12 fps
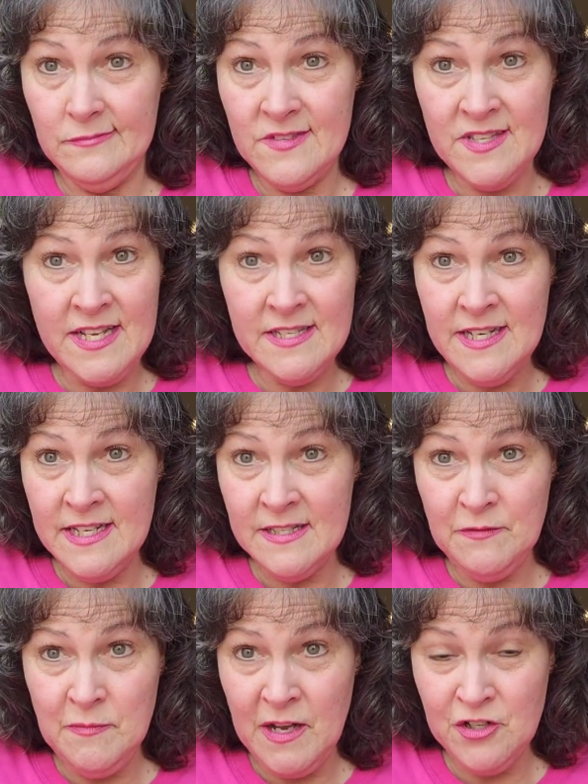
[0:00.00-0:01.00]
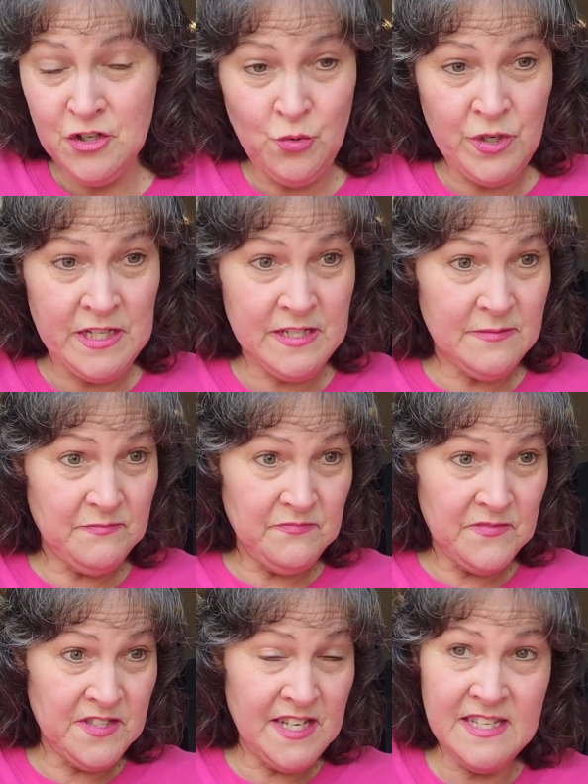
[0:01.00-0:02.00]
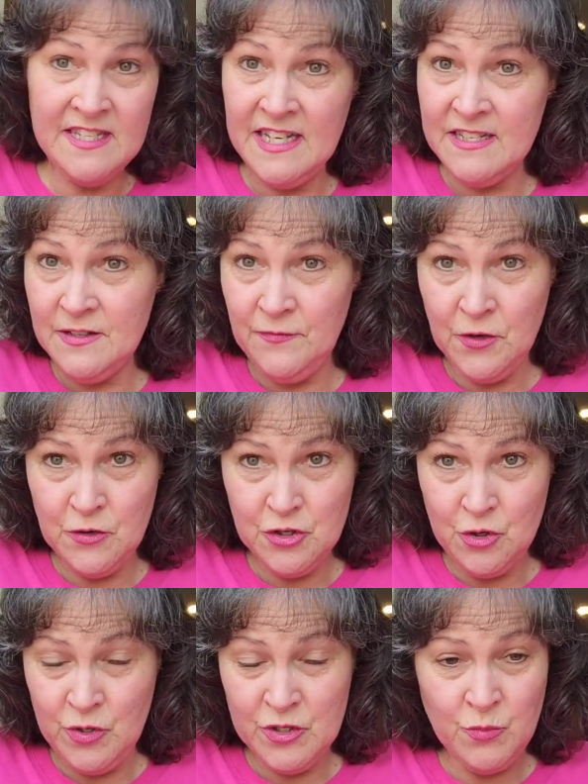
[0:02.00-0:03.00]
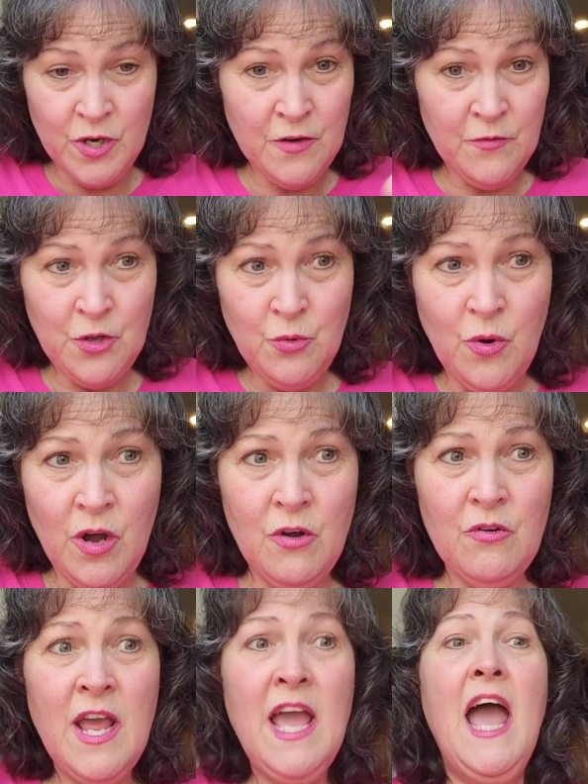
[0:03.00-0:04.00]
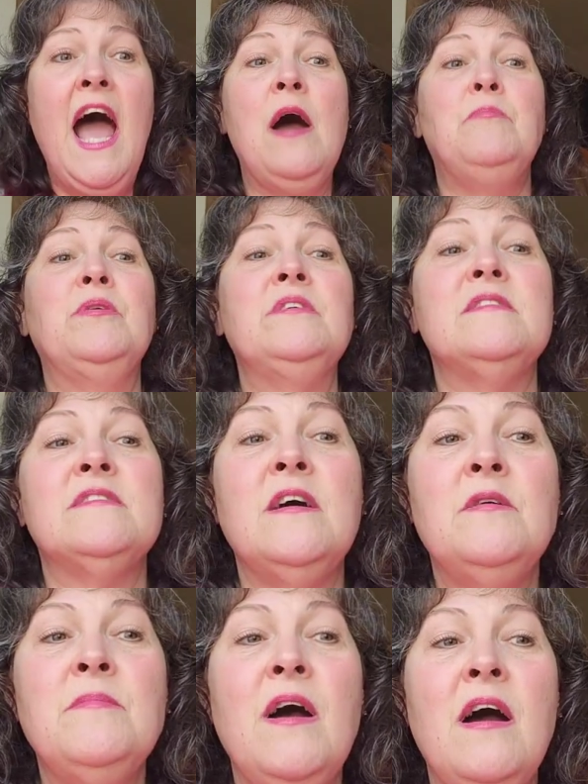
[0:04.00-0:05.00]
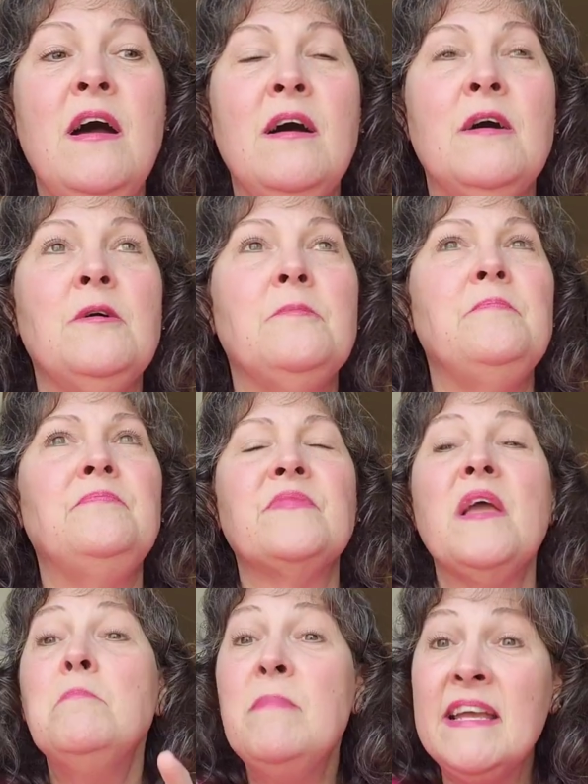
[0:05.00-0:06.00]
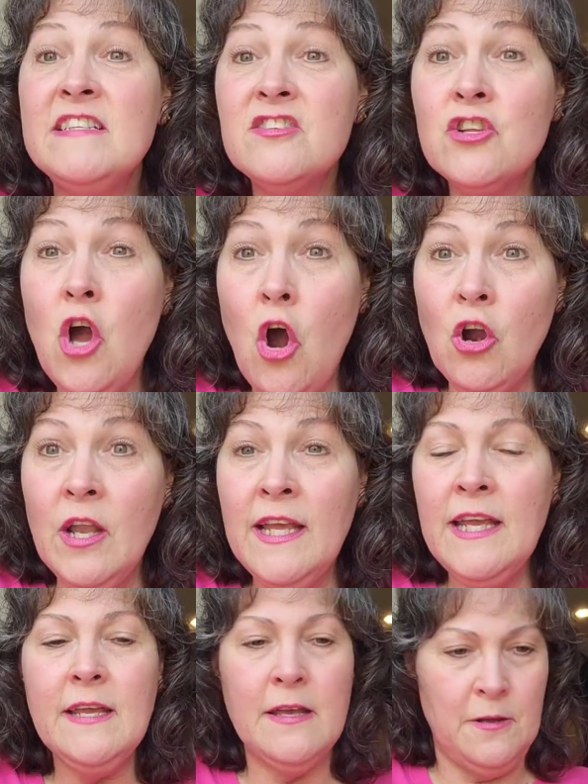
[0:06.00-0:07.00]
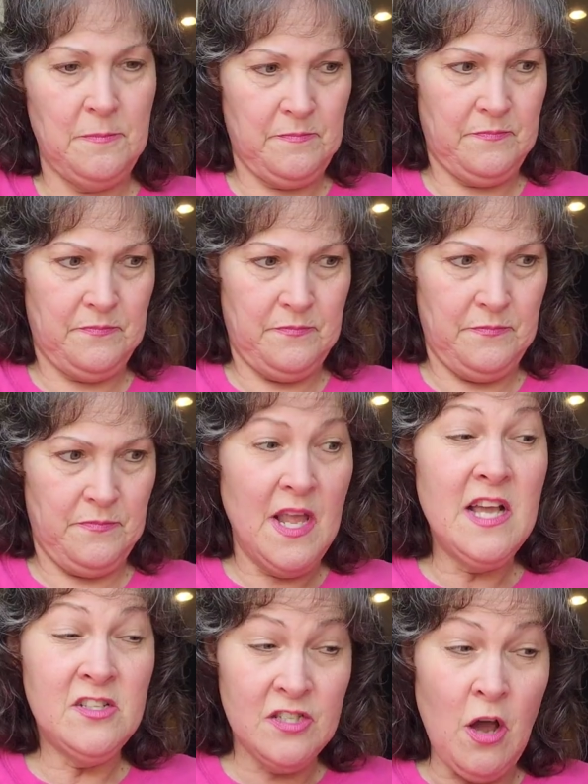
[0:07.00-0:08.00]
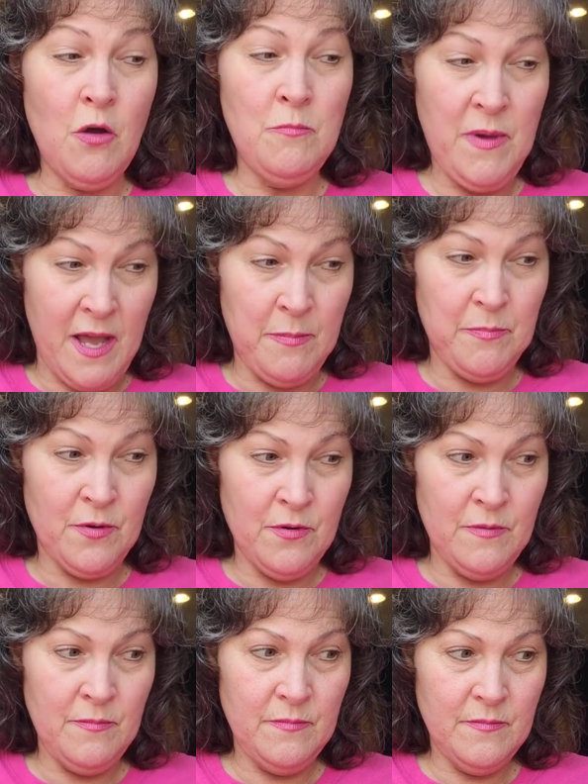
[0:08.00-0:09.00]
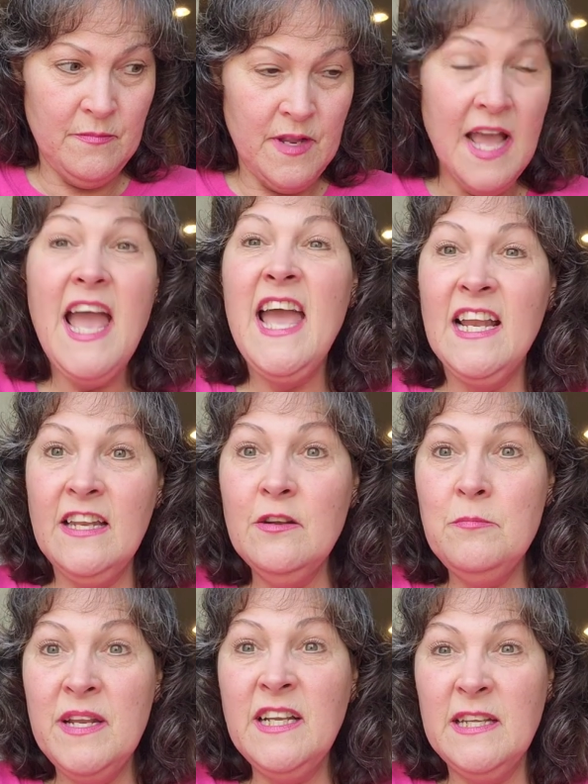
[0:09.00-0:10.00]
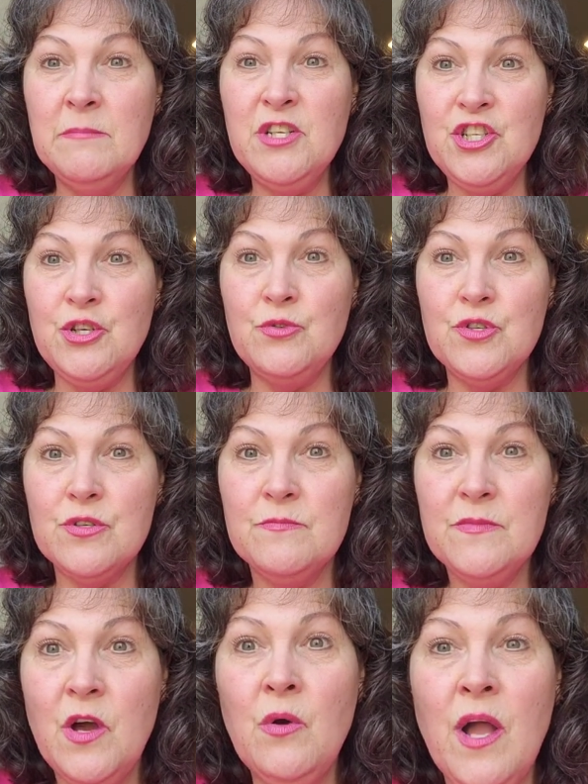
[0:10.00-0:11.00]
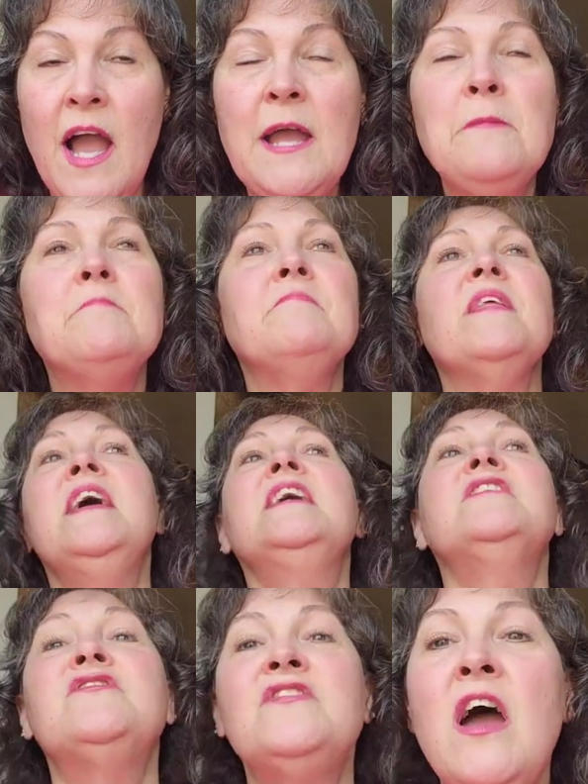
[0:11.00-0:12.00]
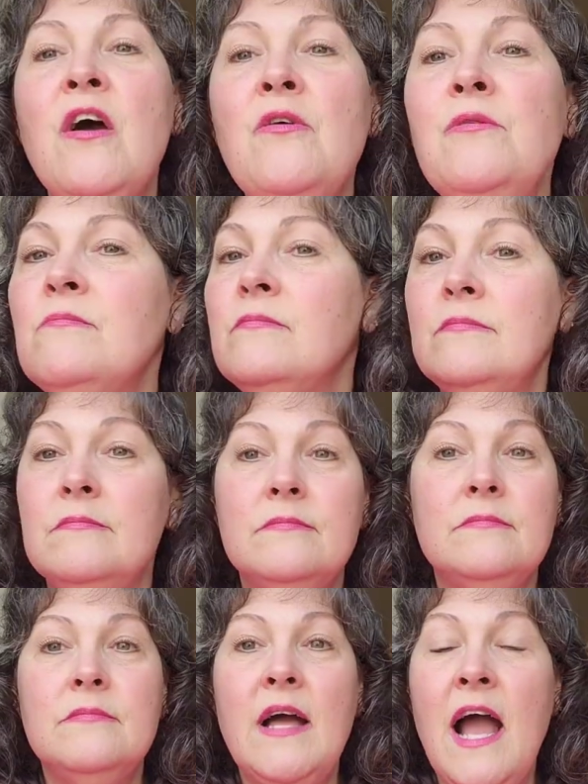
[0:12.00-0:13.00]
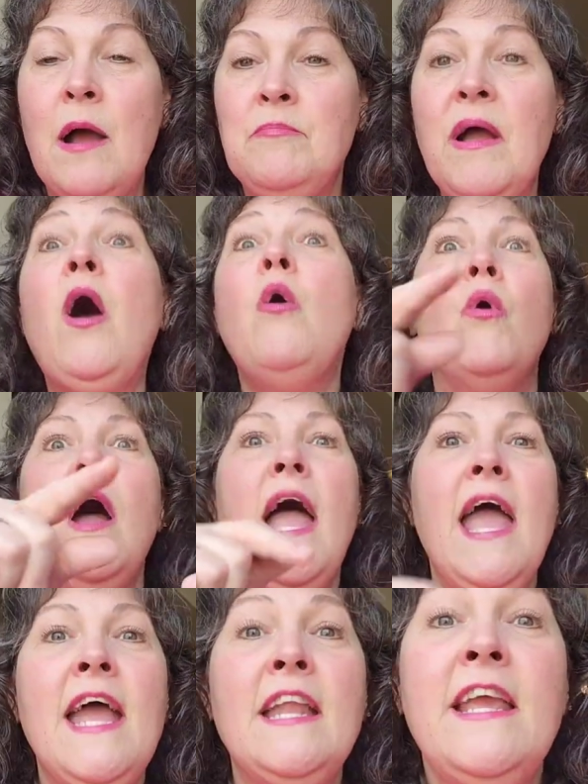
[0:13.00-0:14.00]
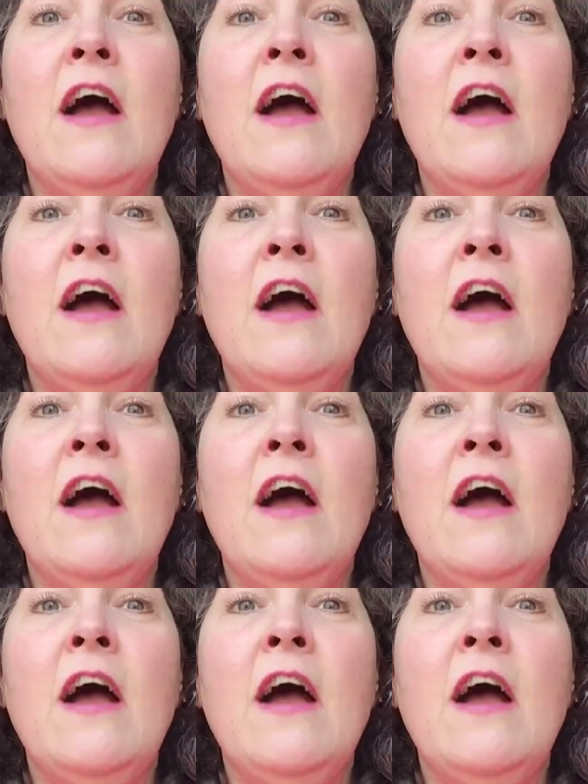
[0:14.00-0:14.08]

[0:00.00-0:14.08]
seasonings of my choice, seasonings of your choice, whatever you want. I put some um, minced garlic, salt and pepper, and a little bit of lemon juice, okay? So, I, oh, and